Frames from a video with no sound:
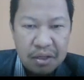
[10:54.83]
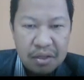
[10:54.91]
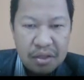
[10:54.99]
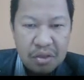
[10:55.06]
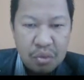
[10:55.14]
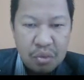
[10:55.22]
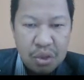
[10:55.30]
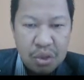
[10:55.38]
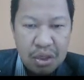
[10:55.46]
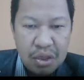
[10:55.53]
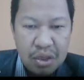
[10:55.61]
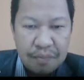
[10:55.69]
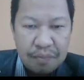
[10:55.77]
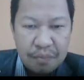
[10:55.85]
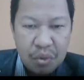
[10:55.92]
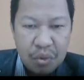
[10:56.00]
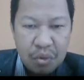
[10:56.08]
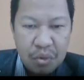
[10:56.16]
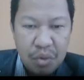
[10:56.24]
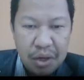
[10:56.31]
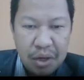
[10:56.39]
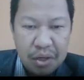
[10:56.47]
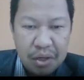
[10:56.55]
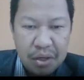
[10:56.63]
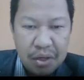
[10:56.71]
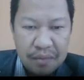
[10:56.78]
so we put 1